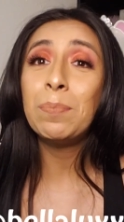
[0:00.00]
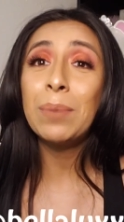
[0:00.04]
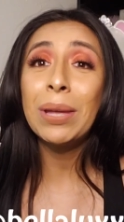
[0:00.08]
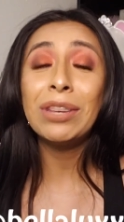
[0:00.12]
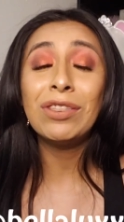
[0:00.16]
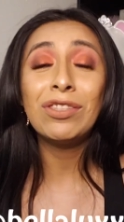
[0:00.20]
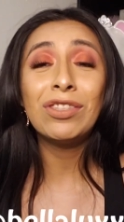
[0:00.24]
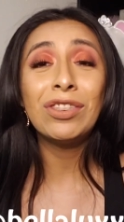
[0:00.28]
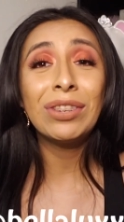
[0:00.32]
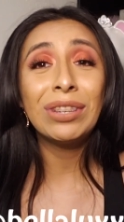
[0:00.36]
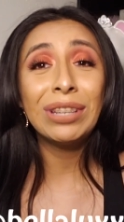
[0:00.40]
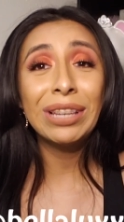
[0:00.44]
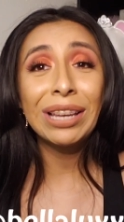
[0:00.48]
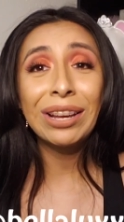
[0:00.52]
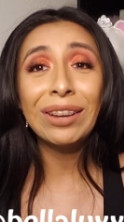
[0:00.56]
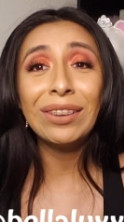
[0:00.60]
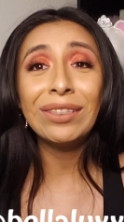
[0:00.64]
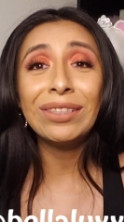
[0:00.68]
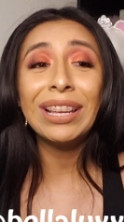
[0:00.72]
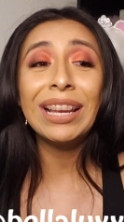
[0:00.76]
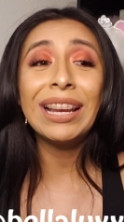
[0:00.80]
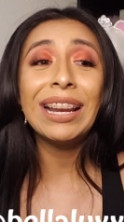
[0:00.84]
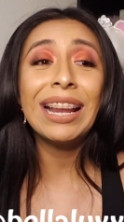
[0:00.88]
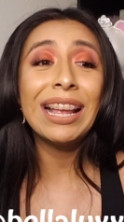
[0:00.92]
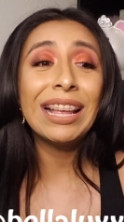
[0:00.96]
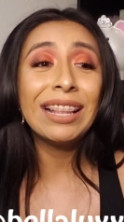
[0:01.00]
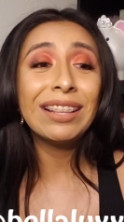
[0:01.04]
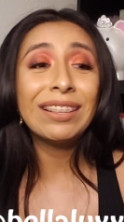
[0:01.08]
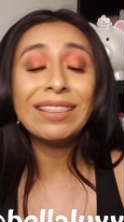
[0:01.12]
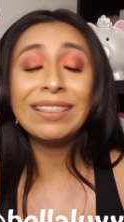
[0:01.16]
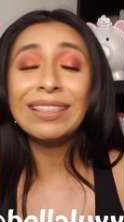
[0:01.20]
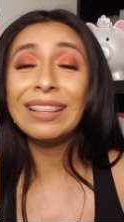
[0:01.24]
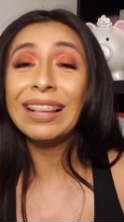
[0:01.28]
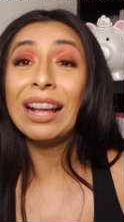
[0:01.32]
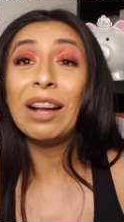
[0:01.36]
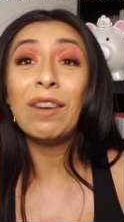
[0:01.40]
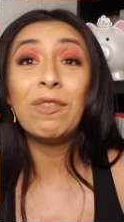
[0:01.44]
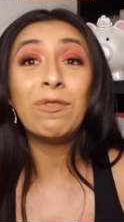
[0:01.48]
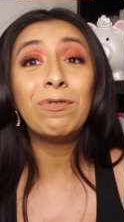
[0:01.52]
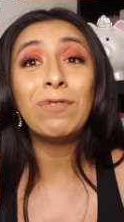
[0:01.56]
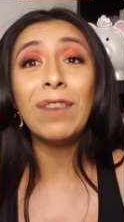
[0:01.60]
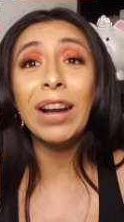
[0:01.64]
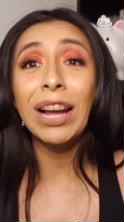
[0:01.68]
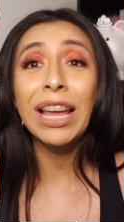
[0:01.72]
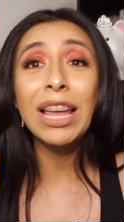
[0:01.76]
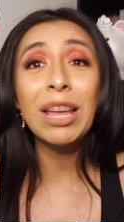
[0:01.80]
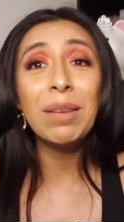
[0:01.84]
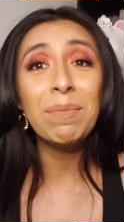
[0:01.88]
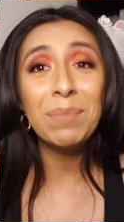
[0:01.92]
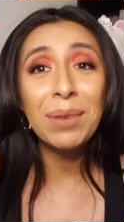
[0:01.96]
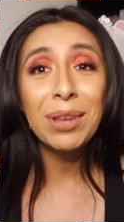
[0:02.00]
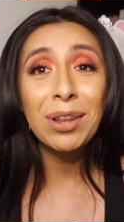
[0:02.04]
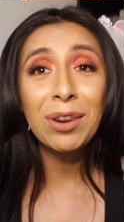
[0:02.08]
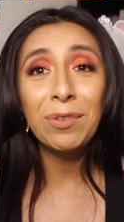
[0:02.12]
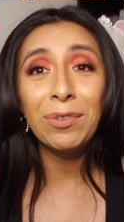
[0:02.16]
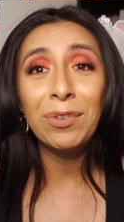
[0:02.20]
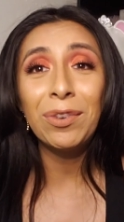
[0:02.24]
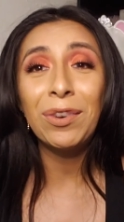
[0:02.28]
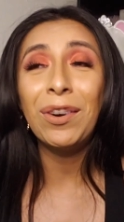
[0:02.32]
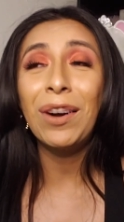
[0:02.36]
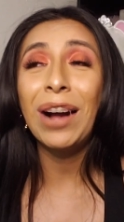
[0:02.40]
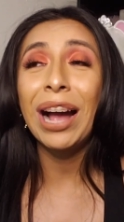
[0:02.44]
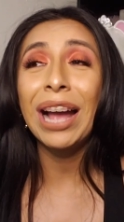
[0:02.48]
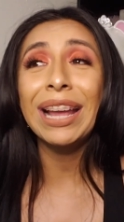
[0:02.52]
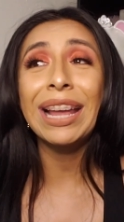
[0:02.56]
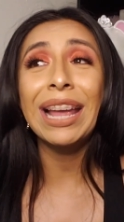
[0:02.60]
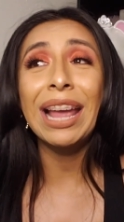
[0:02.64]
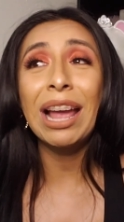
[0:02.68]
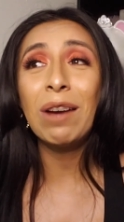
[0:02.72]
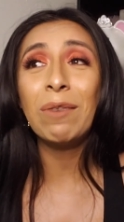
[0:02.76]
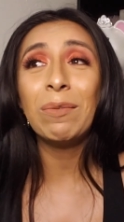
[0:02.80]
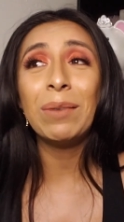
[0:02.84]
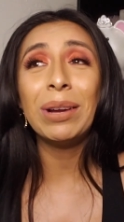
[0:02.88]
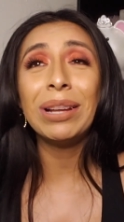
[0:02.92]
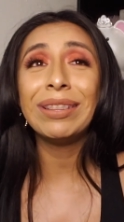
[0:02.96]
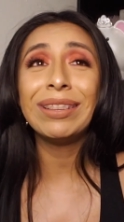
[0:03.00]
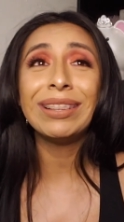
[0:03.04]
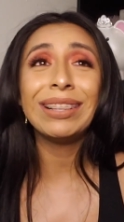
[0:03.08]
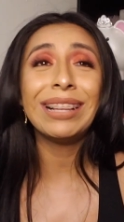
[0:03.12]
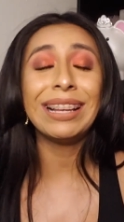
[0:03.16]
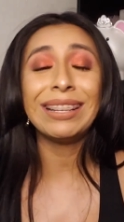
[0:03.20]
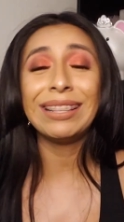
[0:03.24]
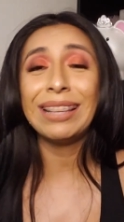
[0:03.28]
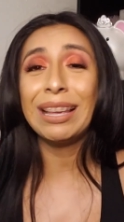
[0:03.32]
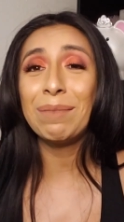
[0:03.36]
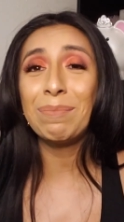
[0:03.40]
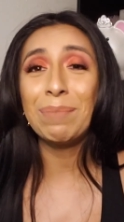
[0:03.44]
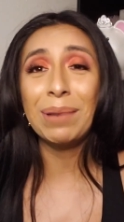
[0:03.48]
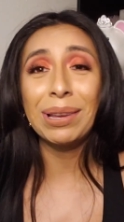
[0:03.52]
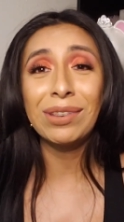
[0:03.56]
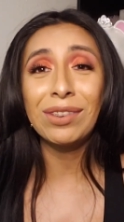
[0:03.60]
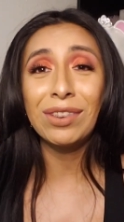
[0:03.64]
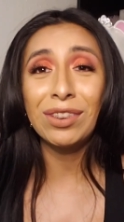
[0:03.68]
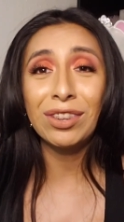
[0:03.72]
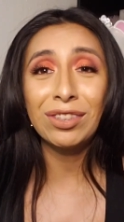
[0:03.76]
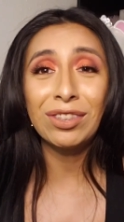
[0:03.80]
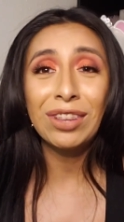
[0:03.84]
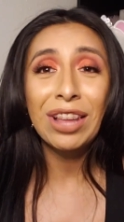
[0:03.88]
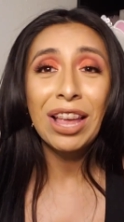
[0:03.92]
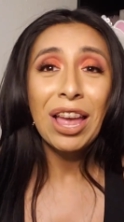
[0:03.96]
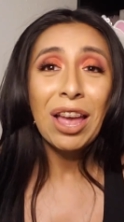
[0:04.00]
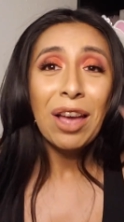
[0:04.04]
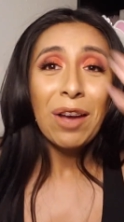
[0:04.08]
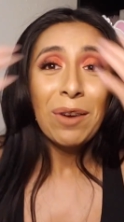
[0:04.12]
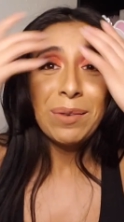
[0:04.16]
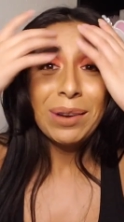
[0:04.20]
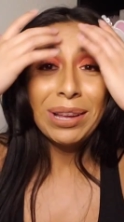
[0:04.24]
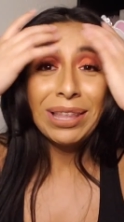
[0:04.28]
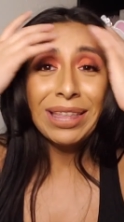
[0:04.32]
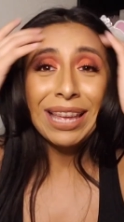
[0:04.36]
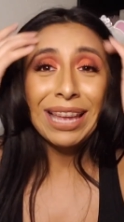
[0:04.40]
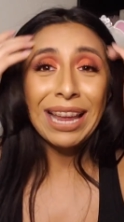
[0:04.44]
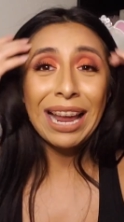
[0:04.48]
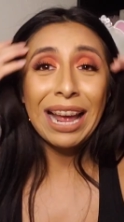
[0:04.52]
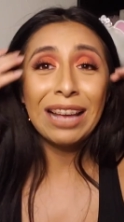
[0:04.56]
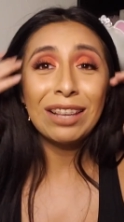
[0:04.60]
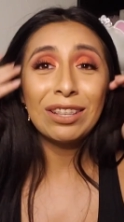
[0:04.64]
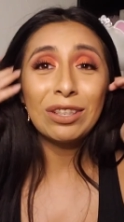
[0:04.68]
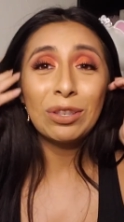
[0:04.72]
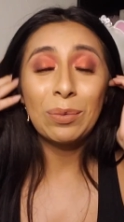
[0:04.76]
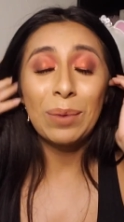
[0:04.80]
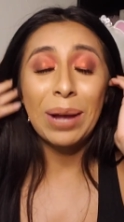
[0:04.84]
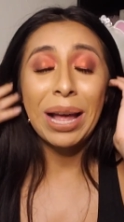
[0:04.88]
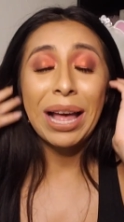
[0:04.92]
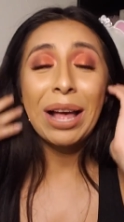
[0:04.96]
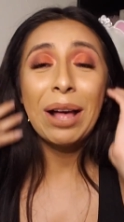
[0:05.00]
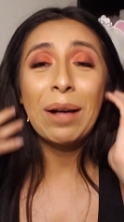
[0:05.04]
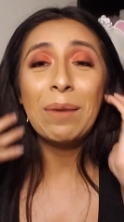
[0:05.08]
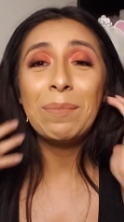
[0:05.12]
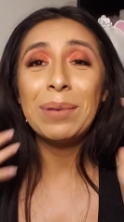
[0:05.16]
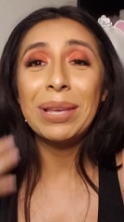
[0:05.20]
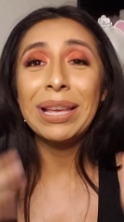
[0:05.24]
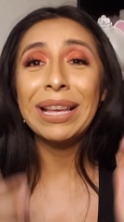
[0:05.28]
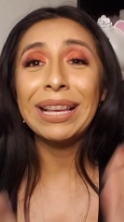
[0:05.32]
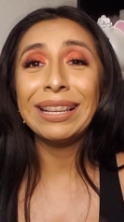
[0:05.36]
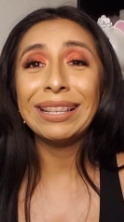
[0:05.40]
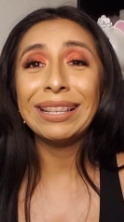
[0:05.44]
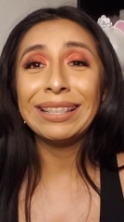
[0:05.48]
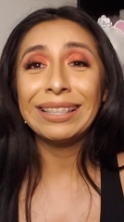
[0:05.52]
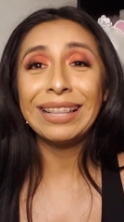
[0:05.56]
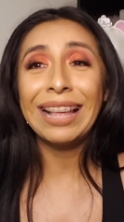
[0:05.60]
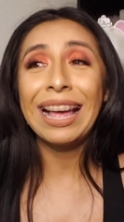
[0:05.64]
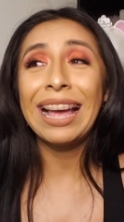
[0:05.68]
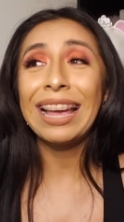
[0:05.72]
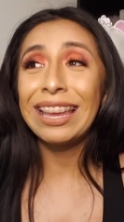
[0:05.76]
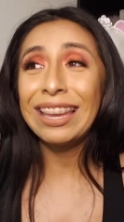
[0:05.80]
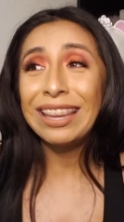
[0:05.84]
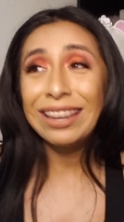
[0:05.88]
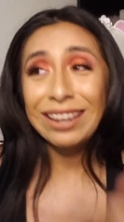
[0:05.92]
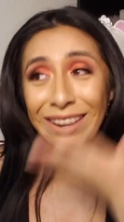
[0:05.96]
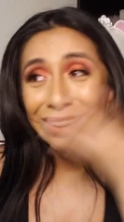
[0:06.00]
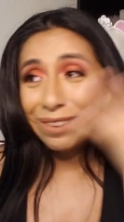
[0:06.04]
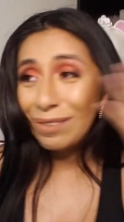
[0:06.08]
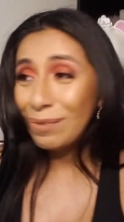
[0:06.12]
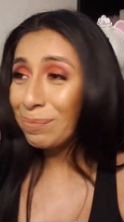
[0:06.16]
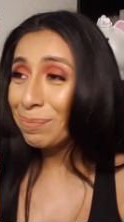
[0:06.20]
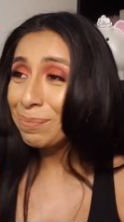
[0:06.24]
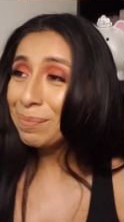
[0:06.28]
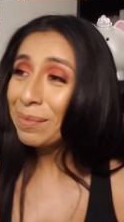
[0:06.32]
Bitch, you killed it. It's fucking beautiful. I can't wait to like take pictures with it as well, because like, you know,